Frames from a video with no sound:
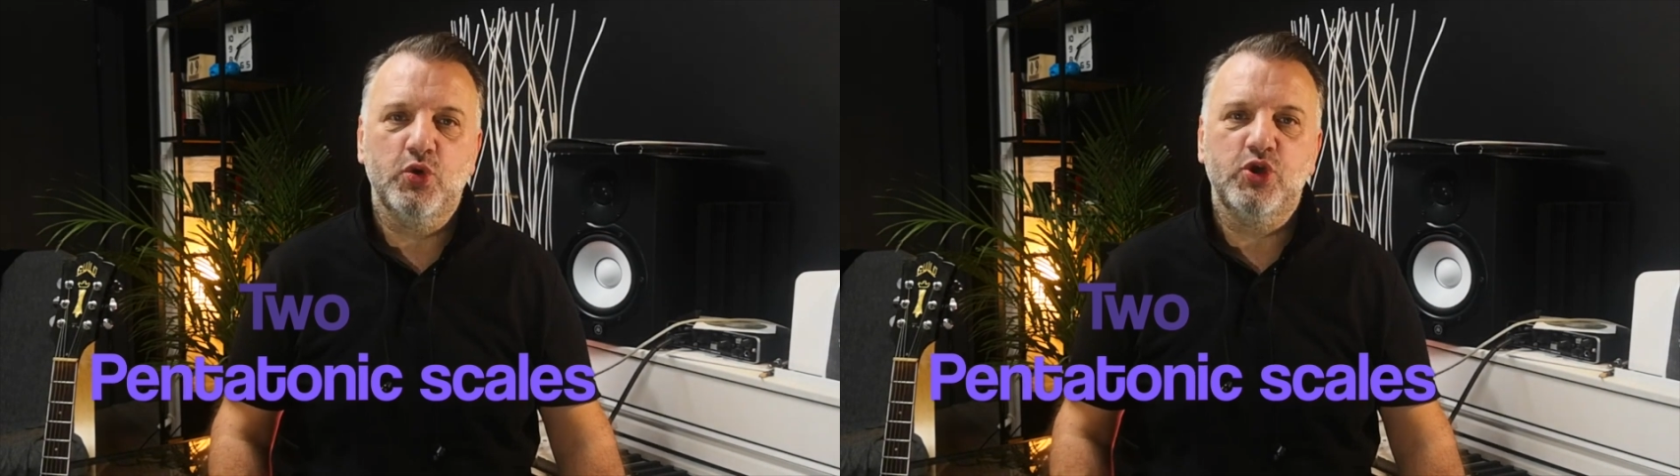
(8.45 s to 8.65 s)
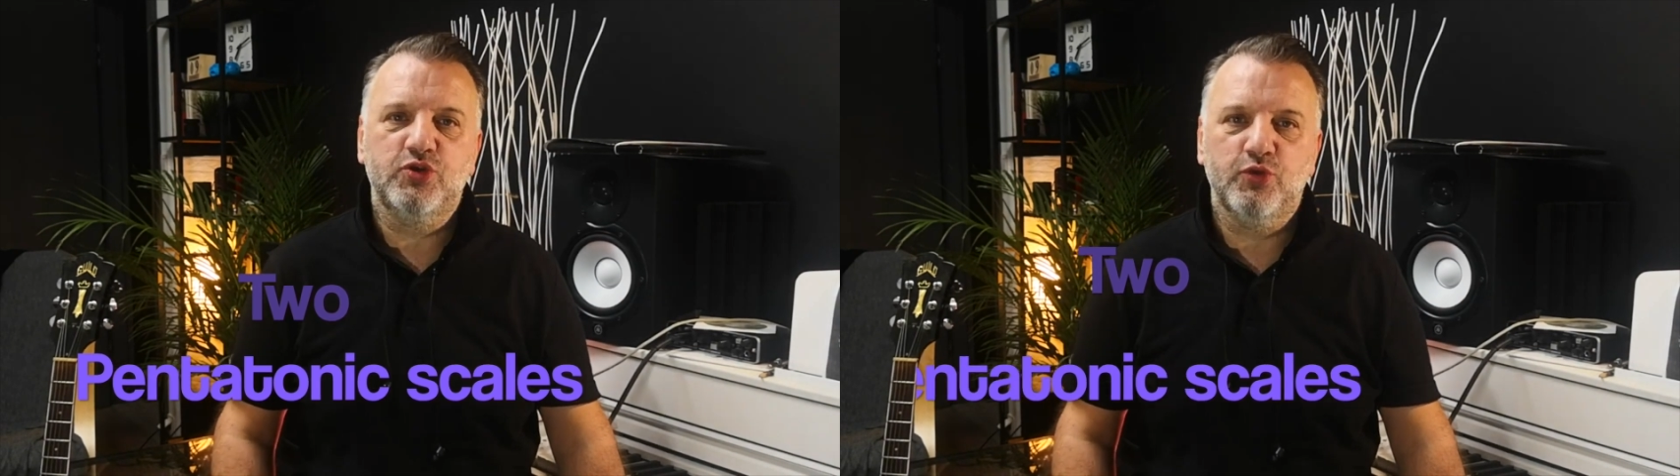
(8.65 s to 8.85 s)

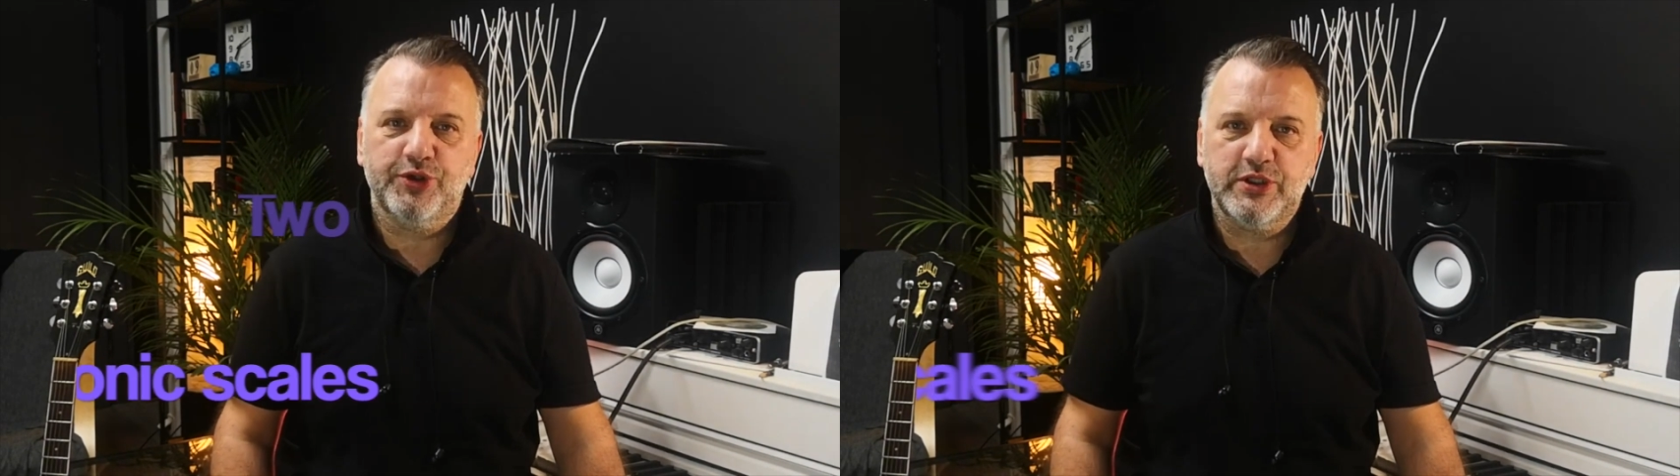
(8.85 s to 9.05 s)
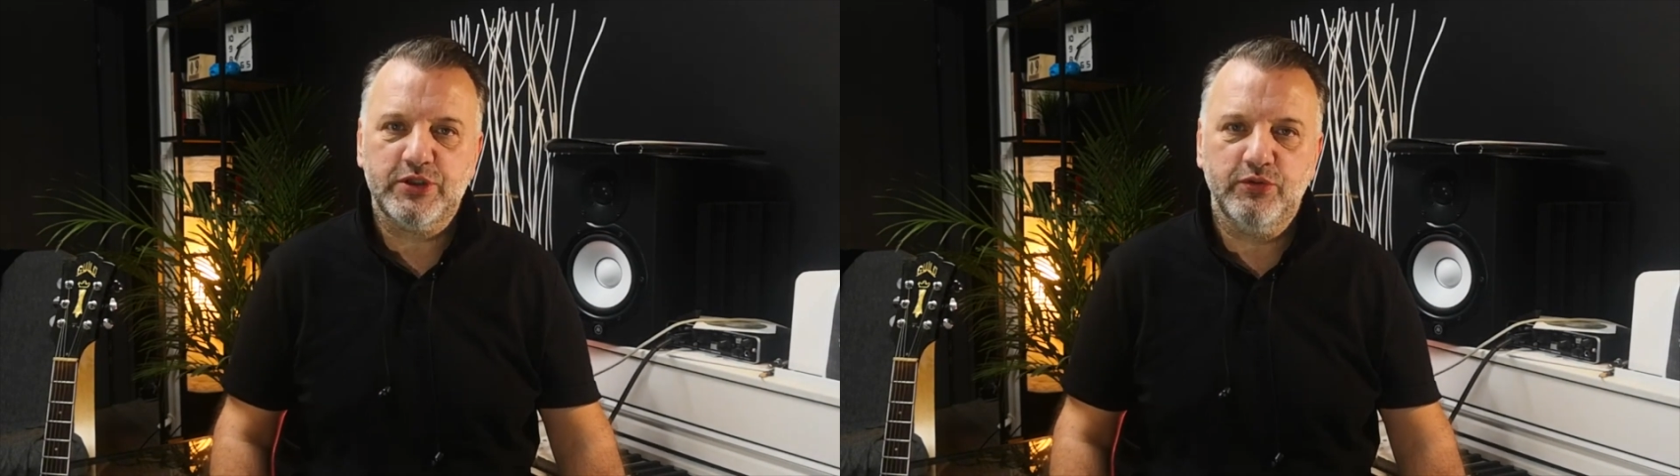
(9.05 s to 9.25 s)

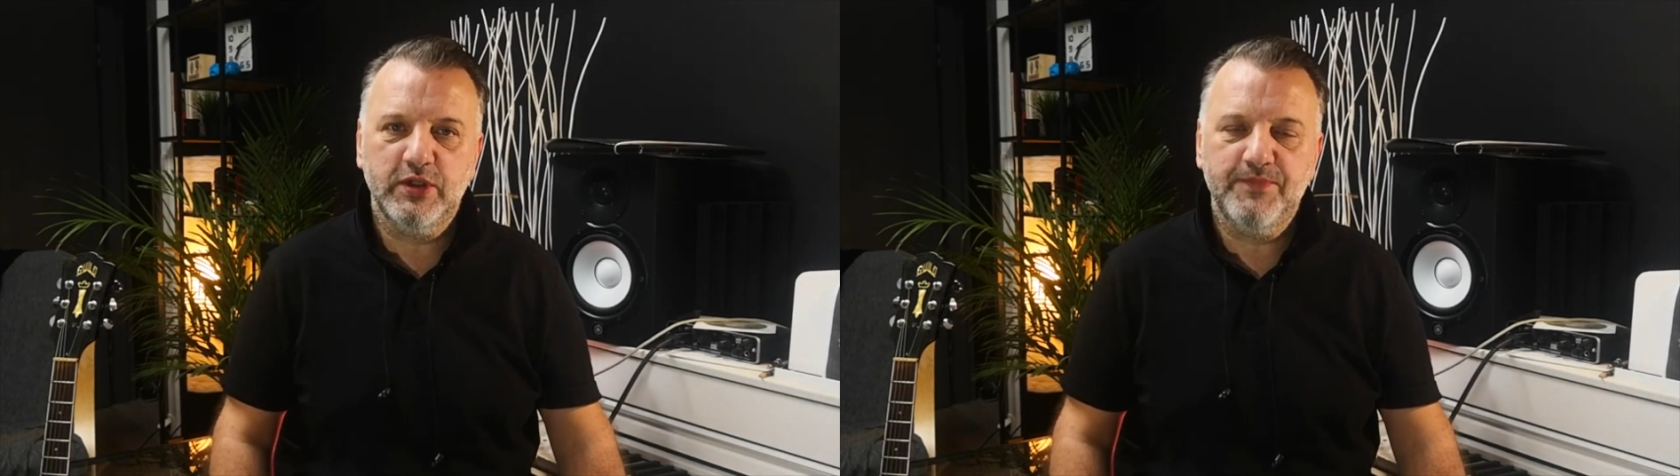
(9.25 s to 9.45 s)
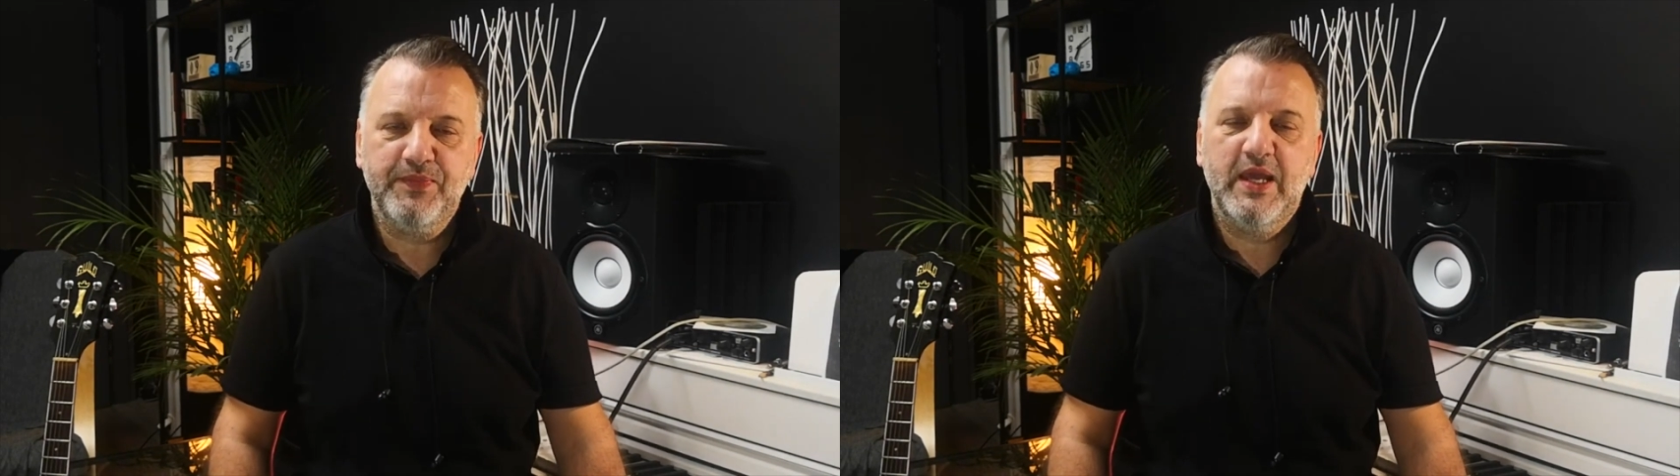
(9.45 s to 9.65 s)
detail the
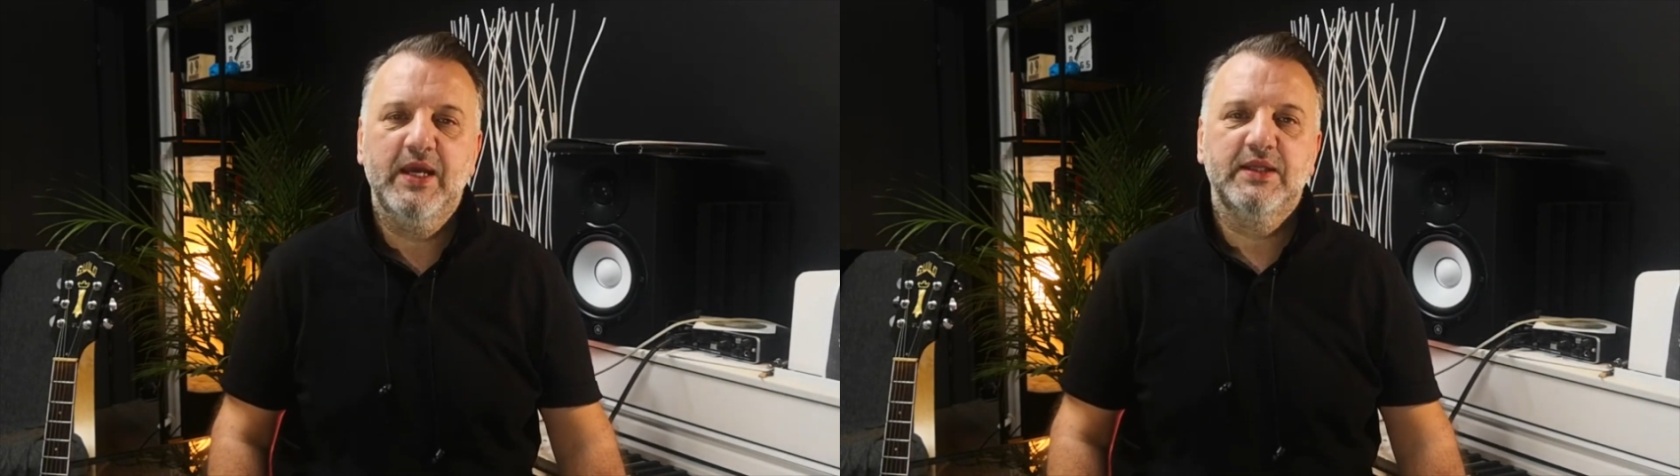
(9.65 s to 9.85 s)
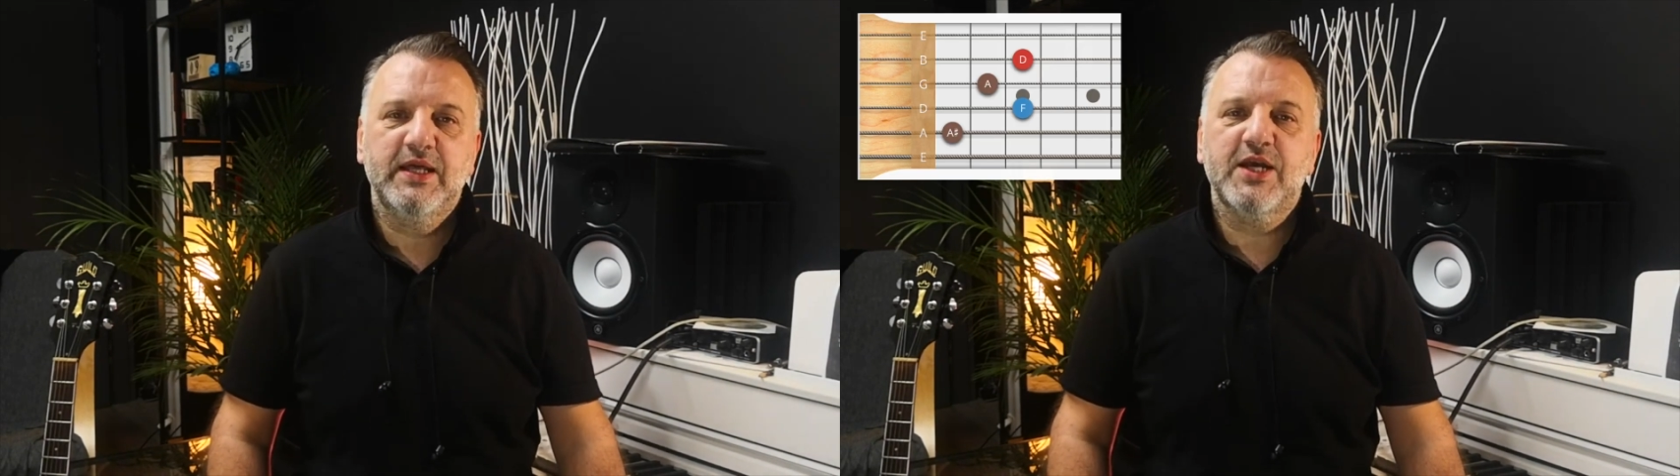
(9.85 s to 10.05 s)
interaction of